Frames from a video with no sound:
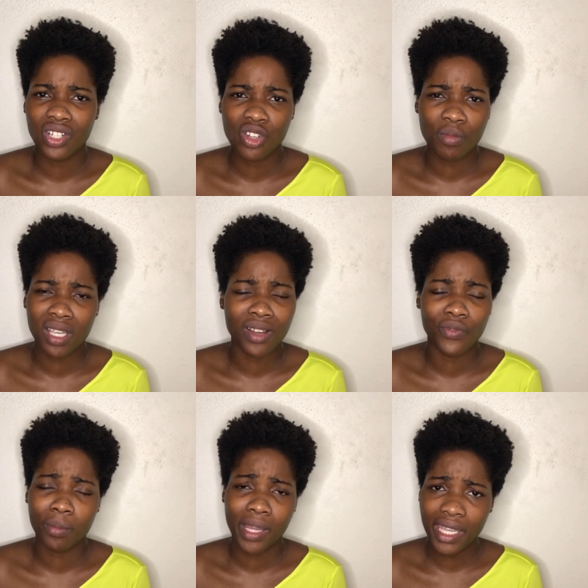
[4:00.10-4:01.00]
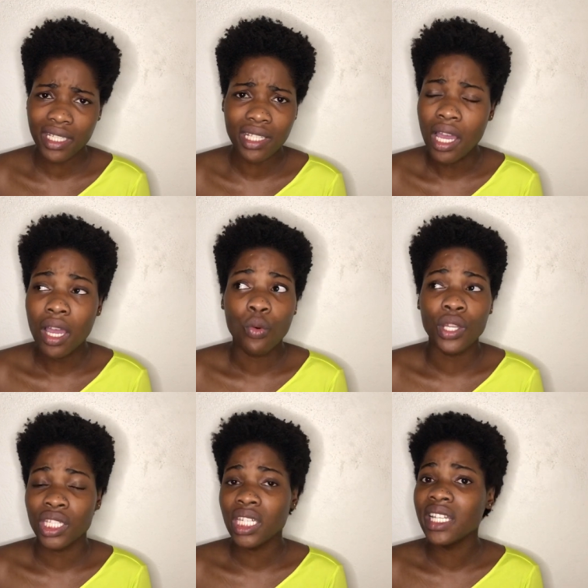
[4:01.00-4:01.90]
Jamaica for buy it. When
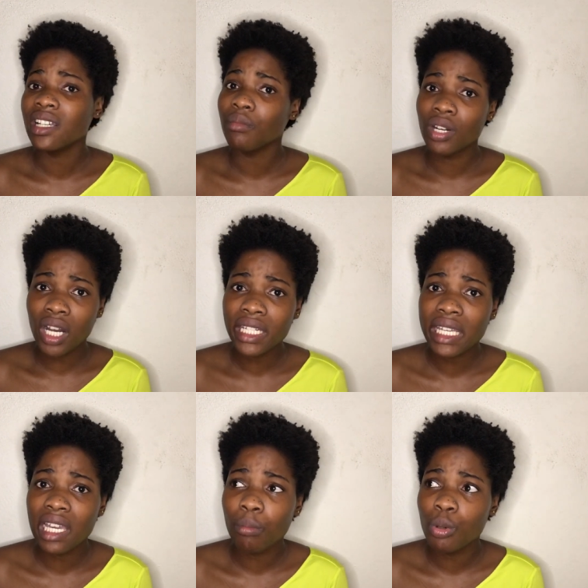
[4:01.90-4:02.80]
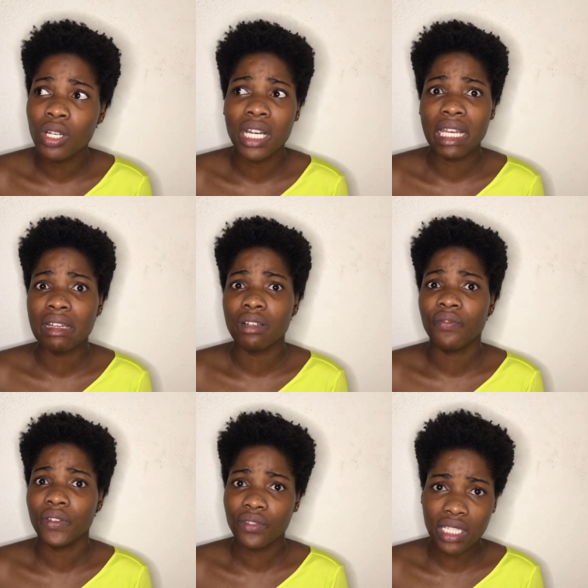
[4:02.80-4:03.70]
you get abroad, you can put on a little
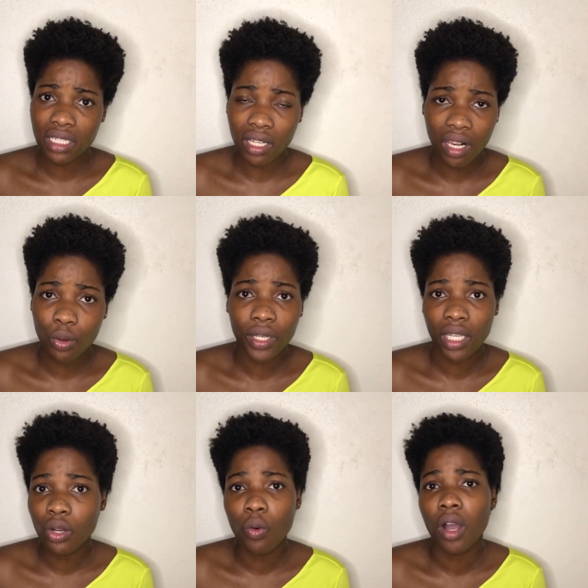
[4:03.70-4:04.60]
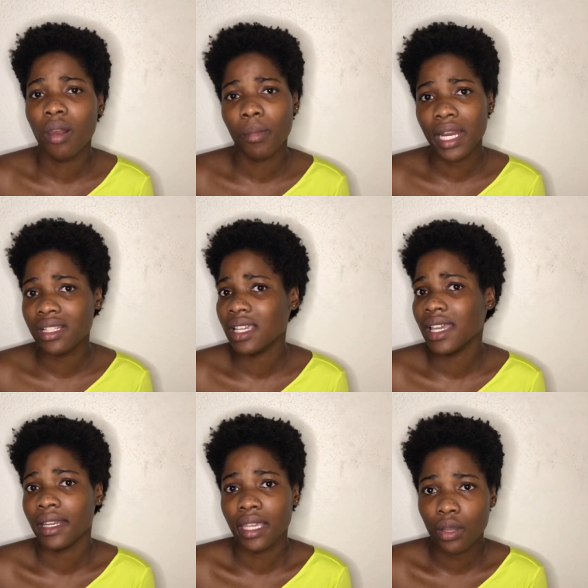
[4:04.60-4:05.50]
$15. When you go Walmart, you
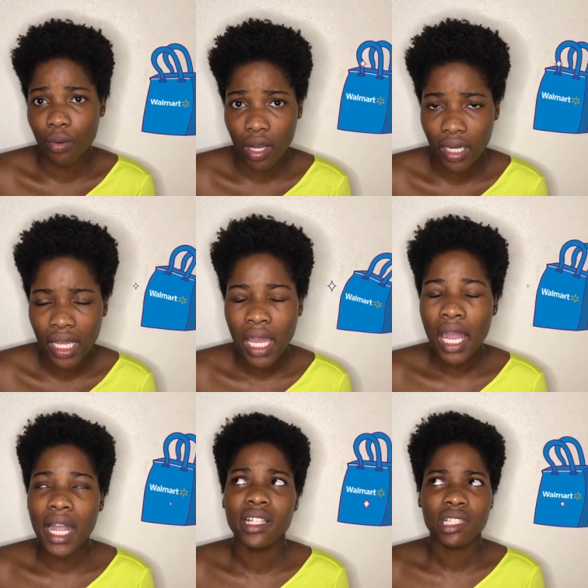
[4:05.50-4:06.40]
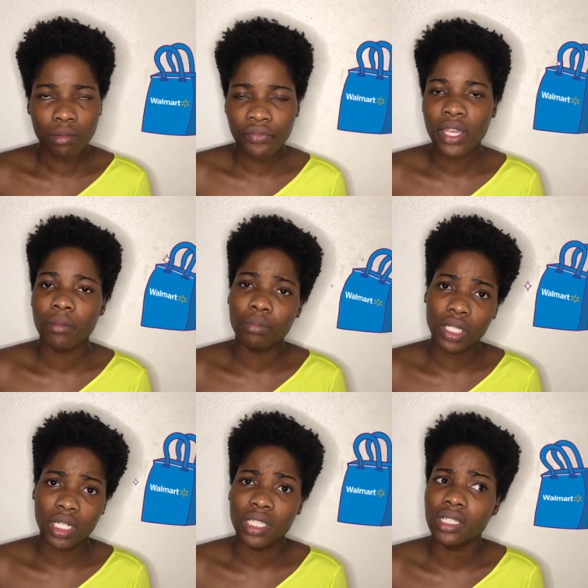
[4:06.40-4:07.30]
can get one. And some of the
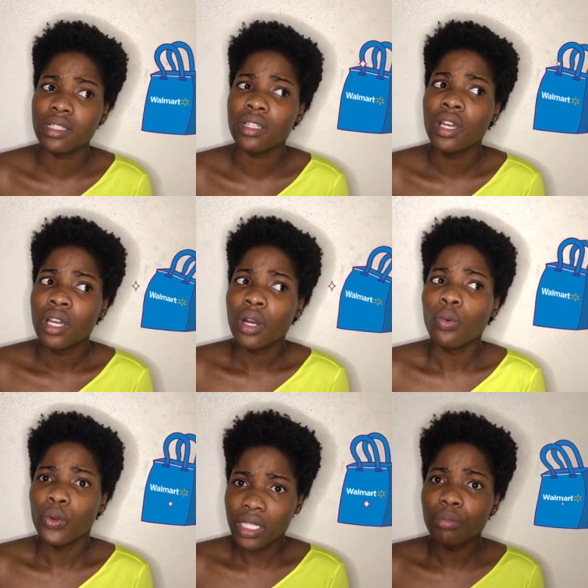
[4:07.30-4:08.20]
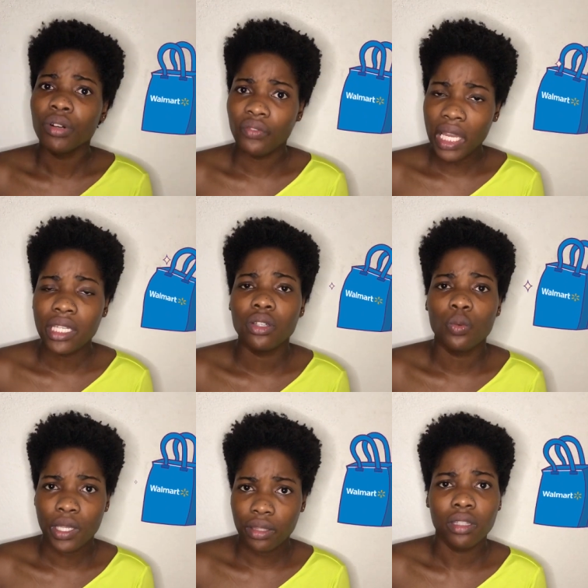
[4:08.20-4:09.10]
employers will provide you
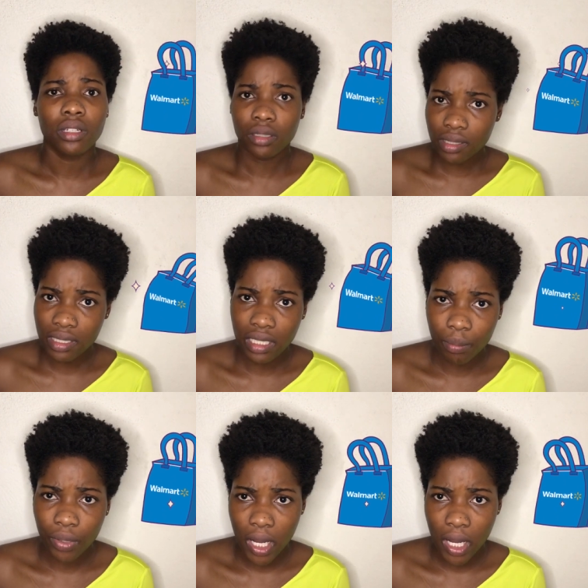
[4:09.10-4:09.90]
with the non-slip